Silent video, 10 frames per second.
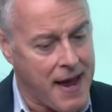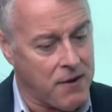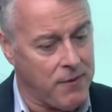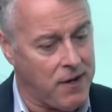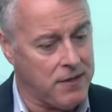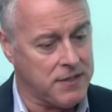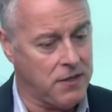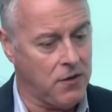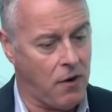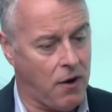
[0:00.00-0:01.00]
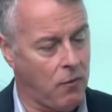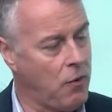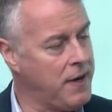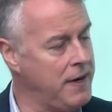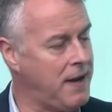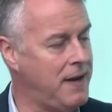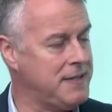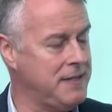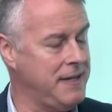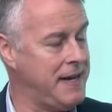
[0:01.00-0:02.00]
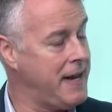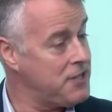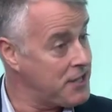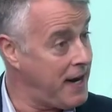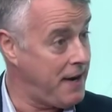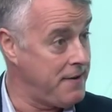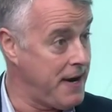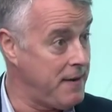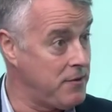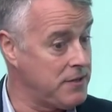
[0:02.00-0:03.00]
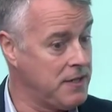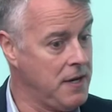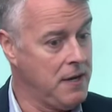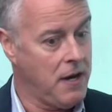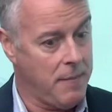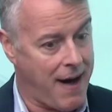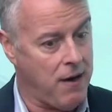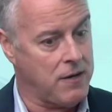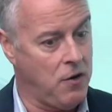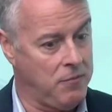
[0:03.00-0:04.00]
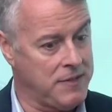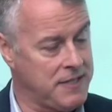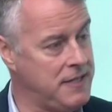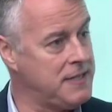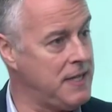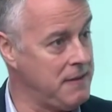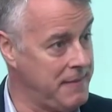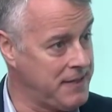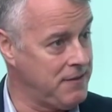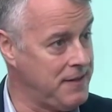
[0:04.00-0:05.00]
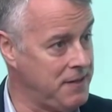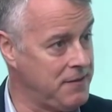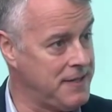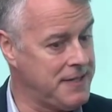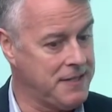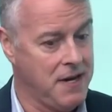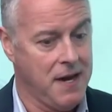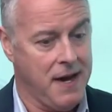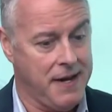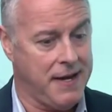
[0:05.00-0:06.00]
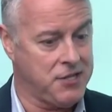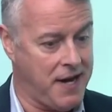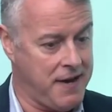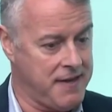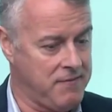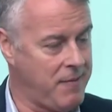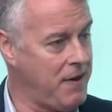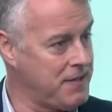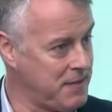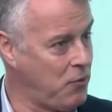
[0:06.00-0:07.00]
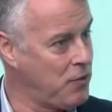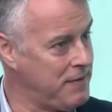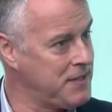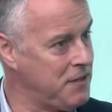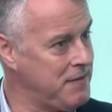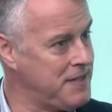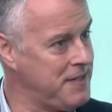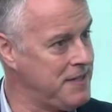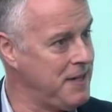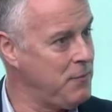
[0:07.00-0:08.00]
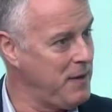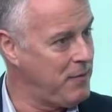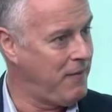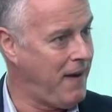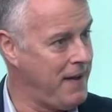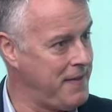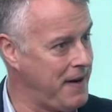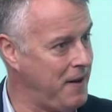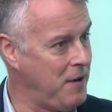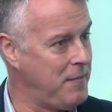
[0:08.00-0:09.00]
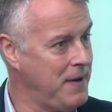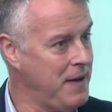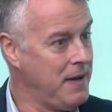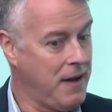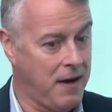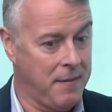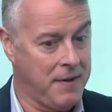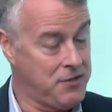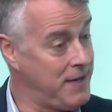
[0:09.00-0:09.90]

and we also are working constantly to educate our neighbors about homelessness and mental illness and educate them about the supportive services that we provide that help um,